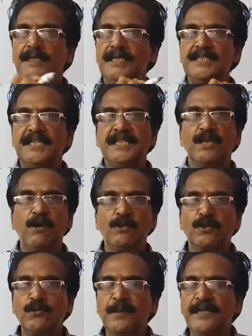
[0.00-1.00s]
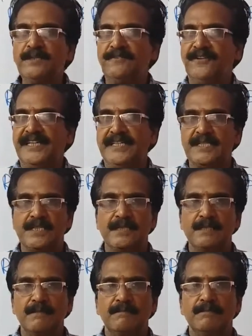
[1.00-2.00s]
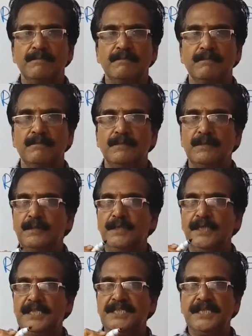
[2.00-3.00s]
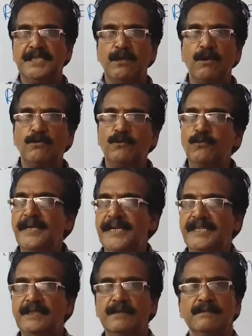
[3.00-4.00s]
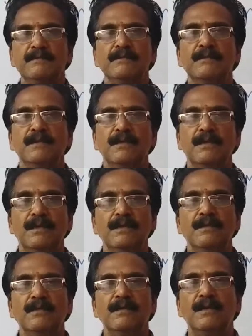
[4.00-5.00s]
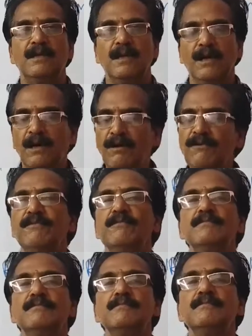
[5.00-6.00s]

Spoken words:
It is a document, friends. It is a document of